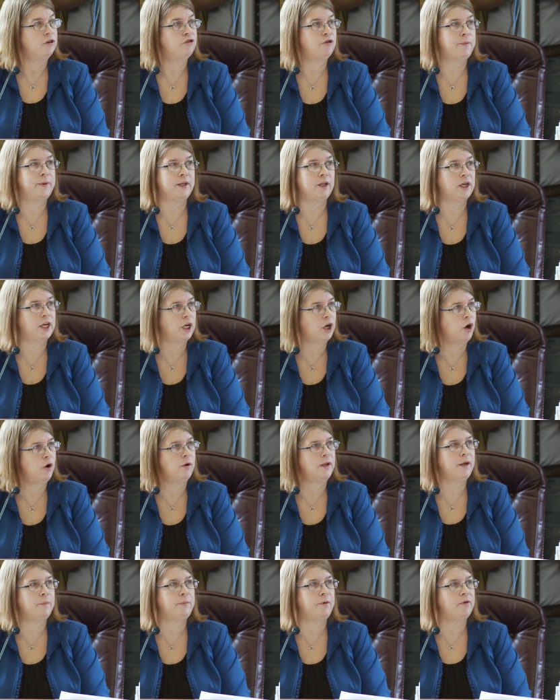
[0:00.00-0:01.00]
should be looking
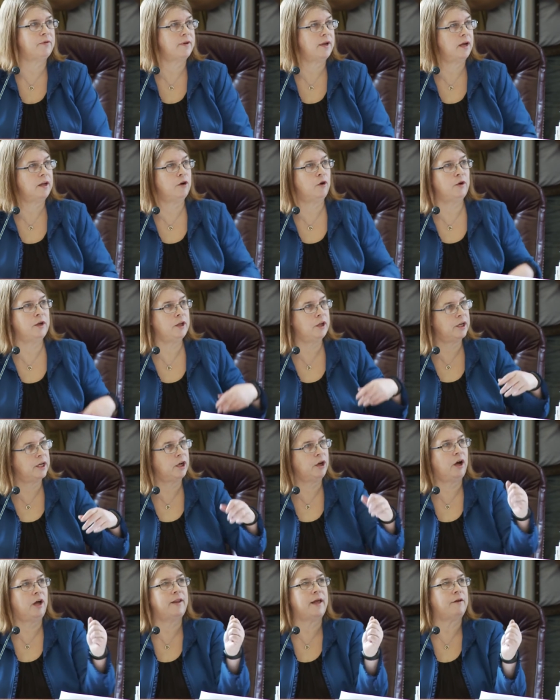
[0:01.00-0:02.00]
only at personnel and only
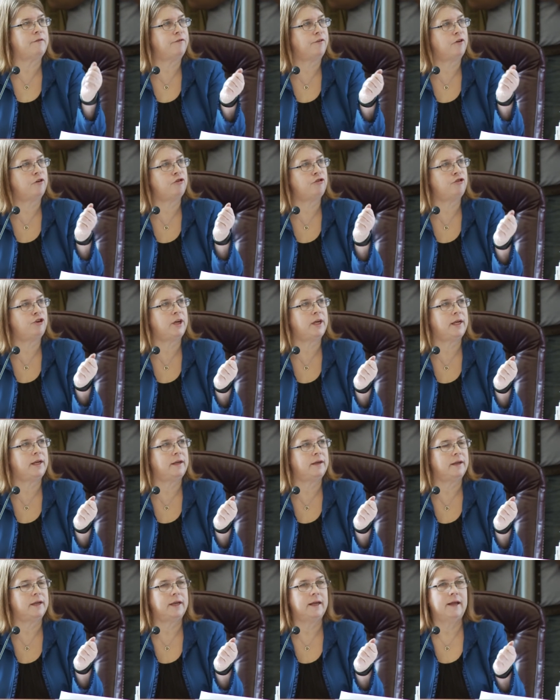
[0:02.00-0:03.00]
looking on that first
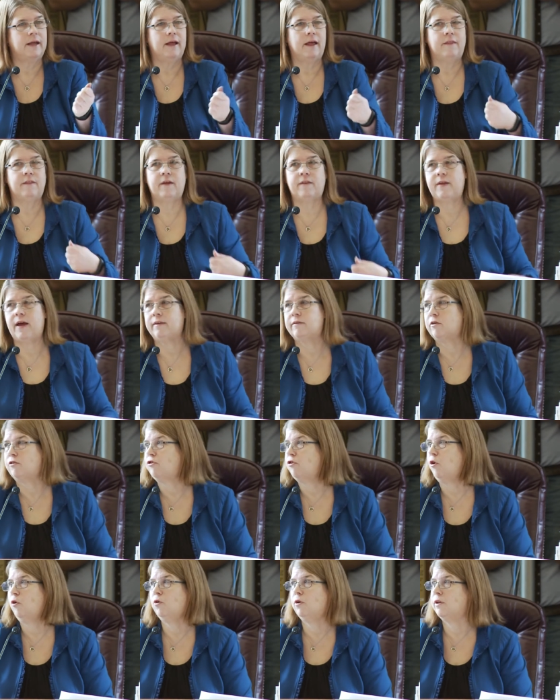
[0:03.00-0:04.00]
sheet, then that's a
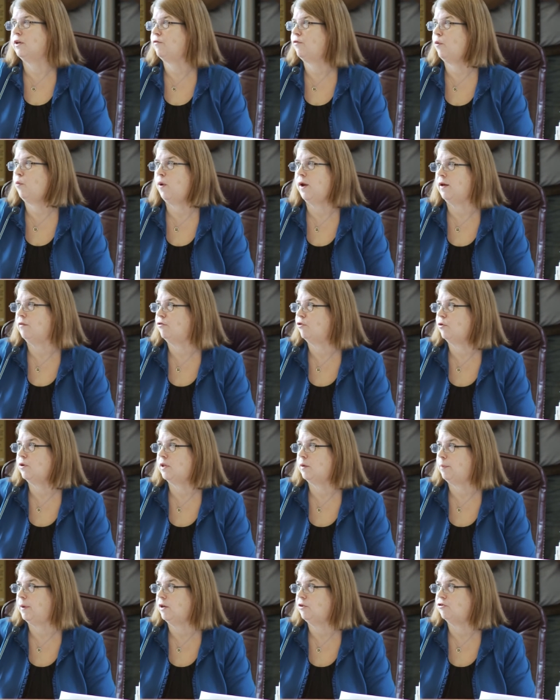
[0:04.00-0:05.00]
total different way of
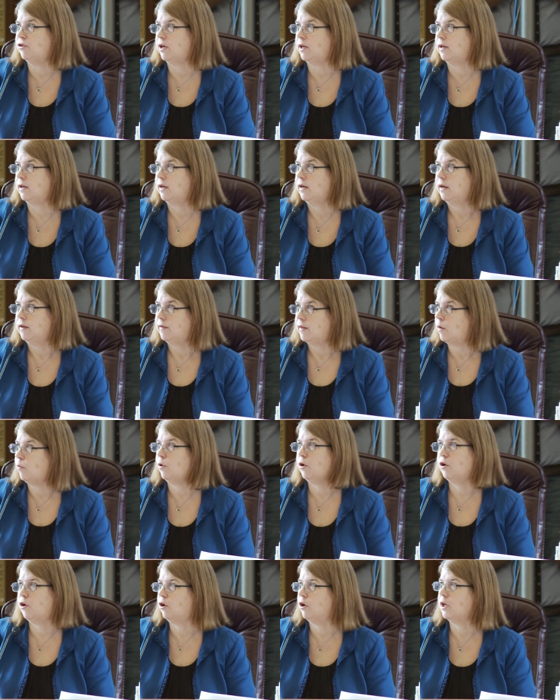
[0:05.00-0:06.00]
doing the budget that
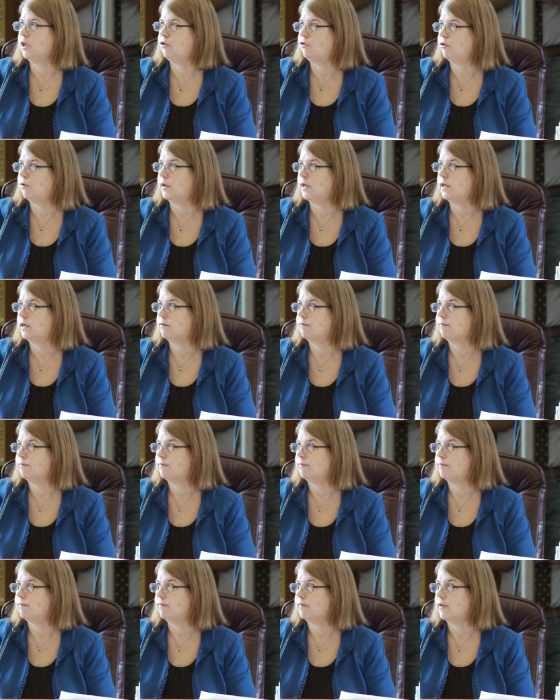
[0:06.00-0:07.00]
we're currently doing.
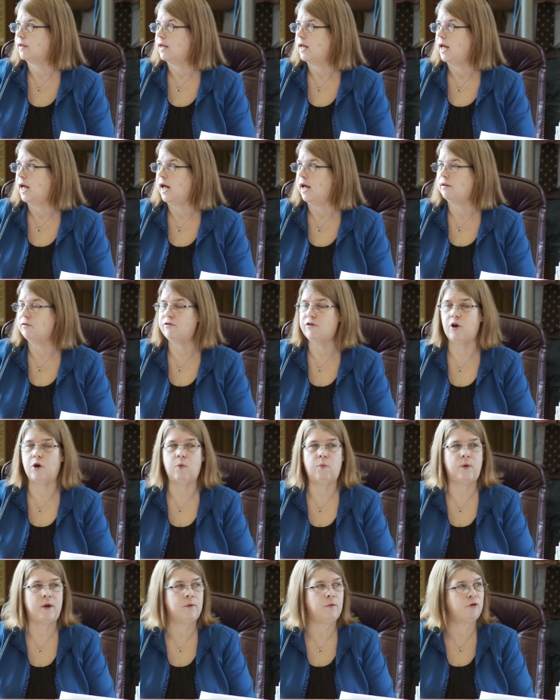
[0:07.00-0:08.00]
And
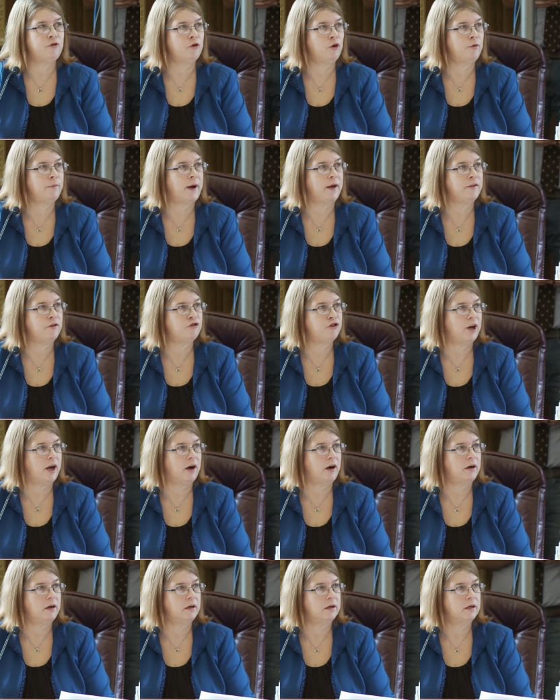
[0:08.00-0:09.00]
so we were told by the
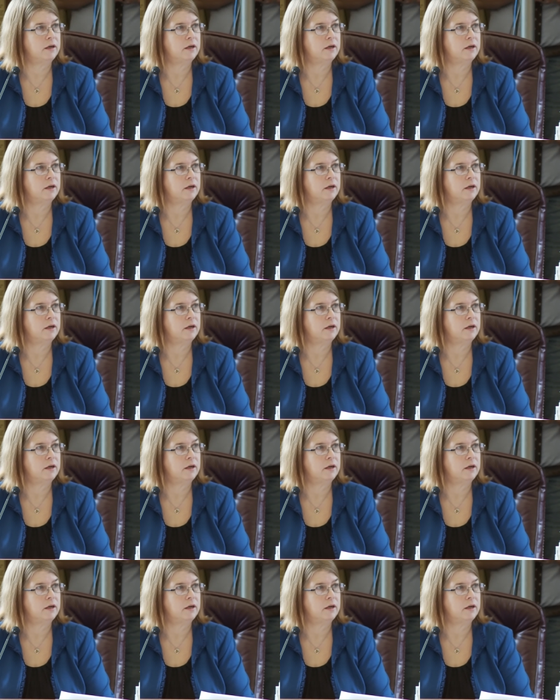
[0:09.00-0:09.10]
chair